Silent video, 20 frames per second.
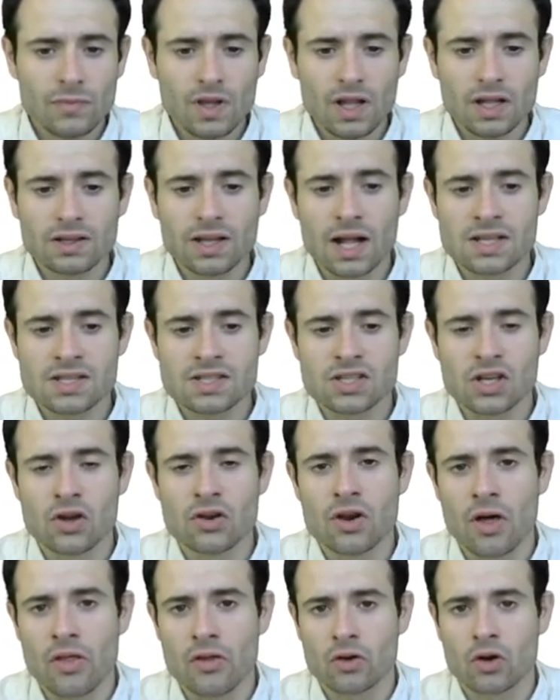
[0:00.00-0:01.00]
That's
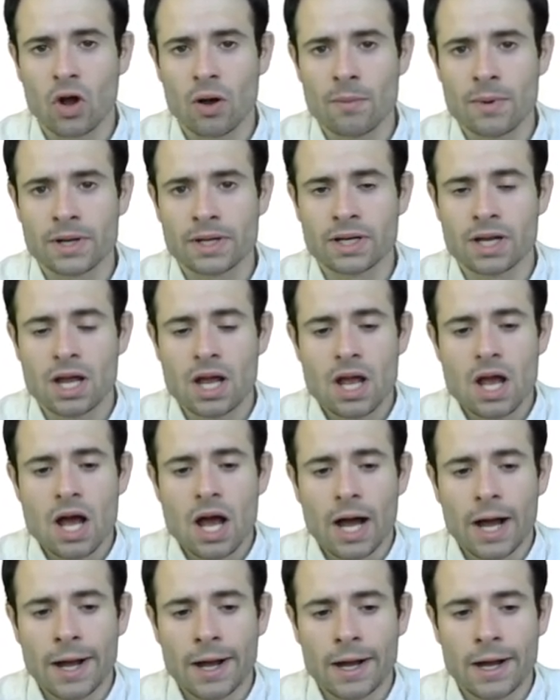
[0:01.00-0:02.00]
another common
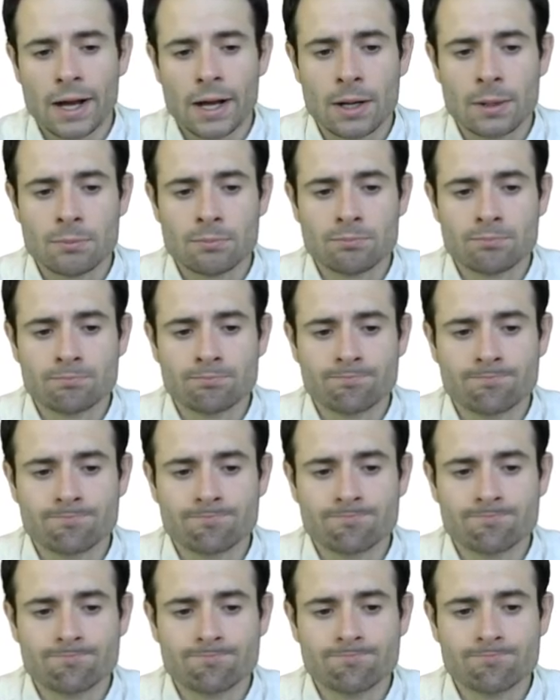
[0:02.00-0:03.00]

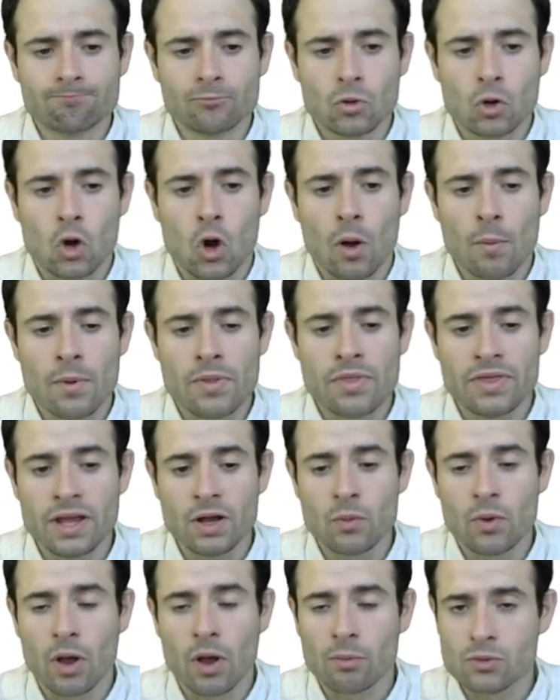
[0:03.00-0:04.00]

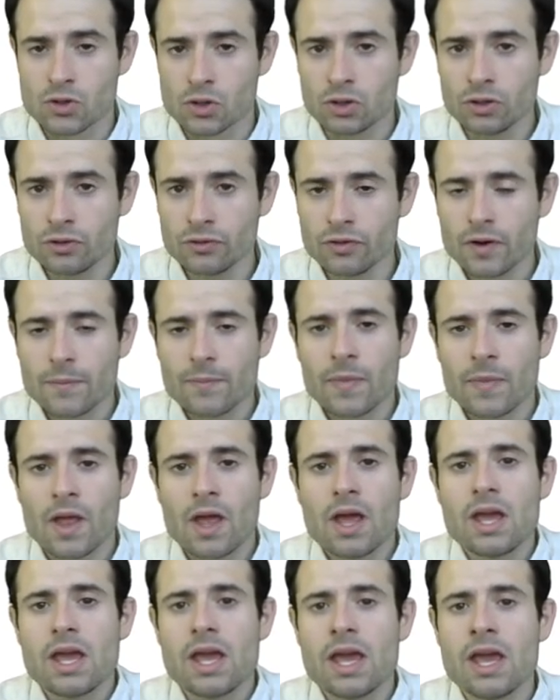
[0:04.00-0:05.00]
thing we observe.
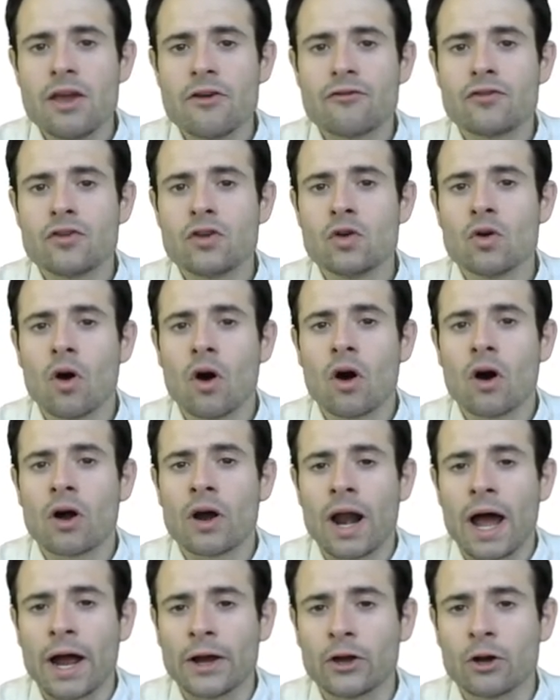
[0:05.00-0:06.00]
If you are
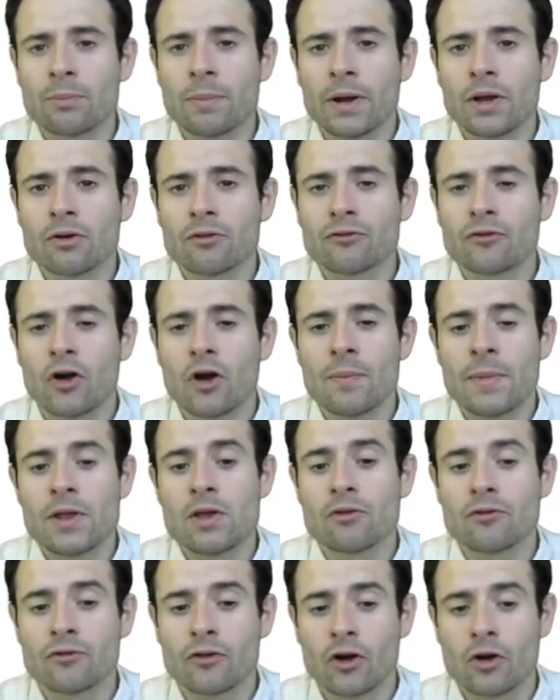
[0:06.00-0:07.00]
hired by your firm and
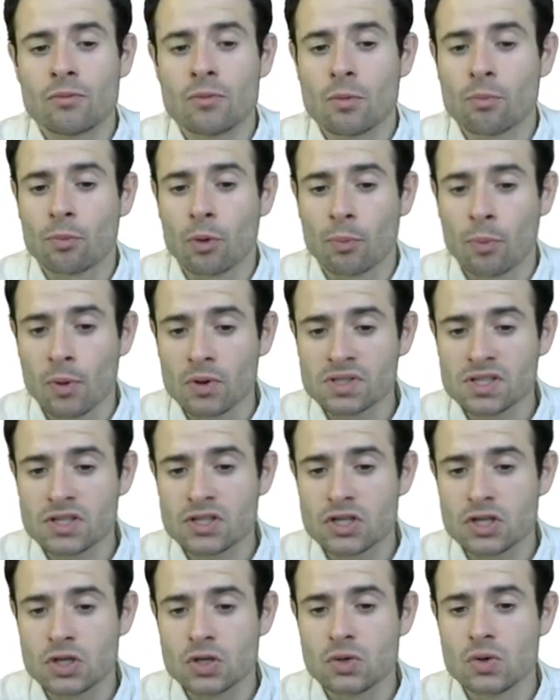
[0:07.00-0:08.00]
your firm
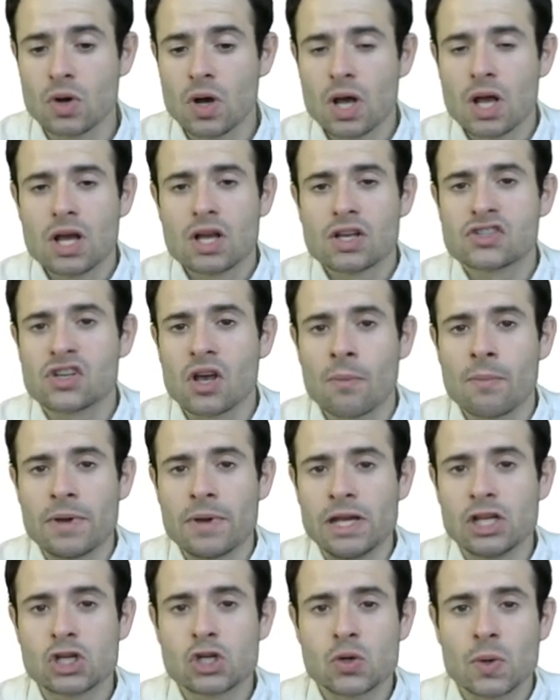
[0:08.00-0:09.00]
proposes you some
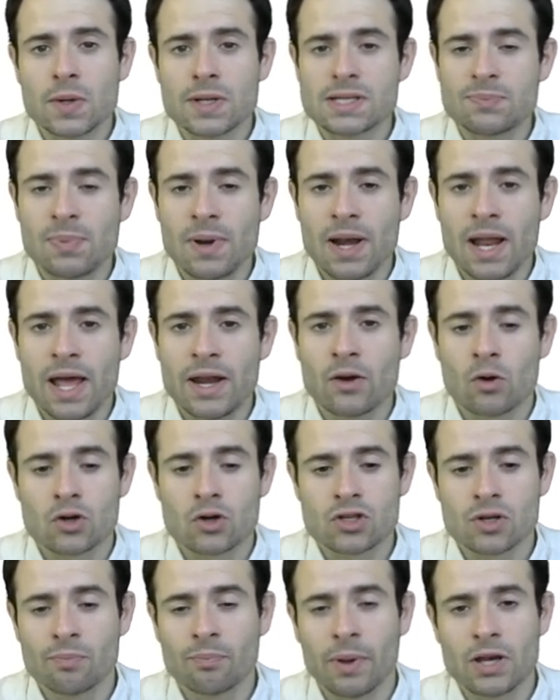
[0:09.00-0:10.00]
insurance plan or
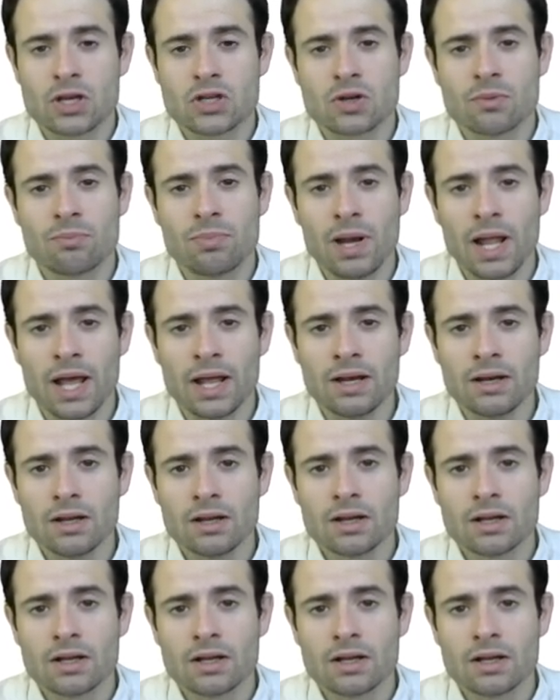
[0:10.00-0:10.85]
some pension plan,